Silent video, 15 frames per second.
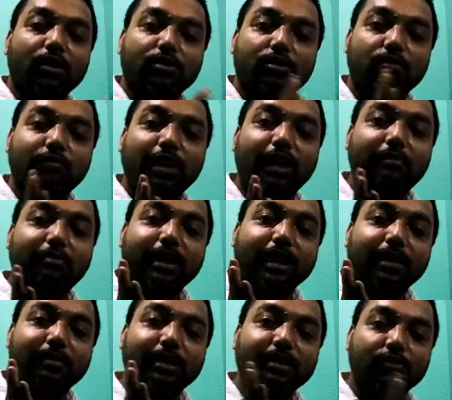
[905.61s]
So while
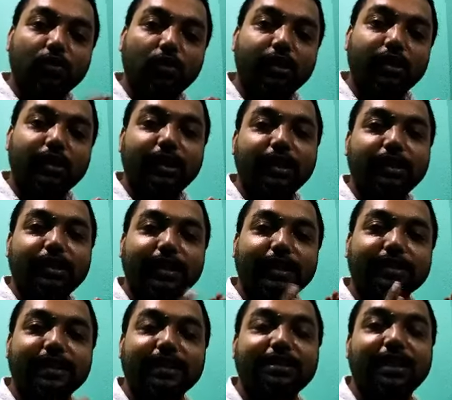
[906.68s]
becoming solid, it takes
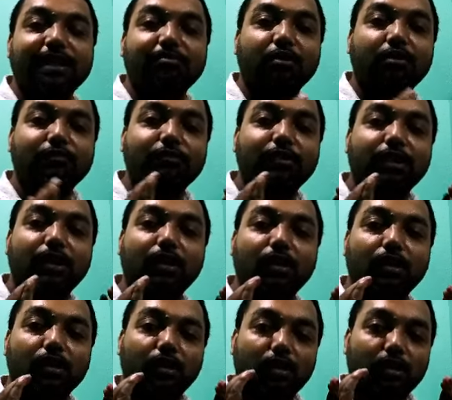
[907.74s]
the shape of
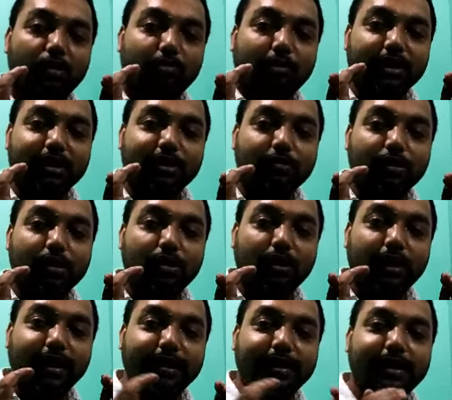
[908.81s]
the particular
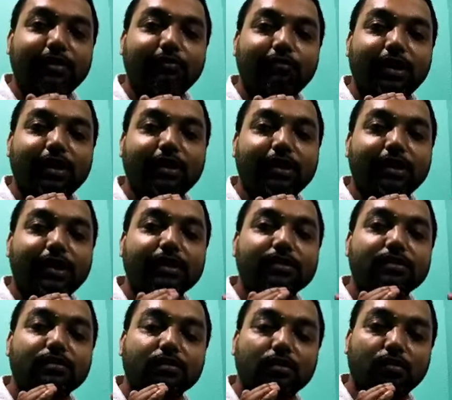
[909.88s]
area where it
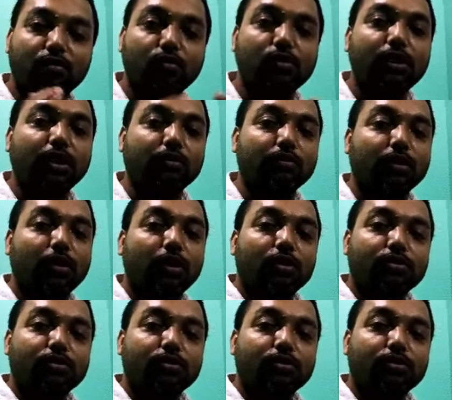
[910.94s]
has cooled down.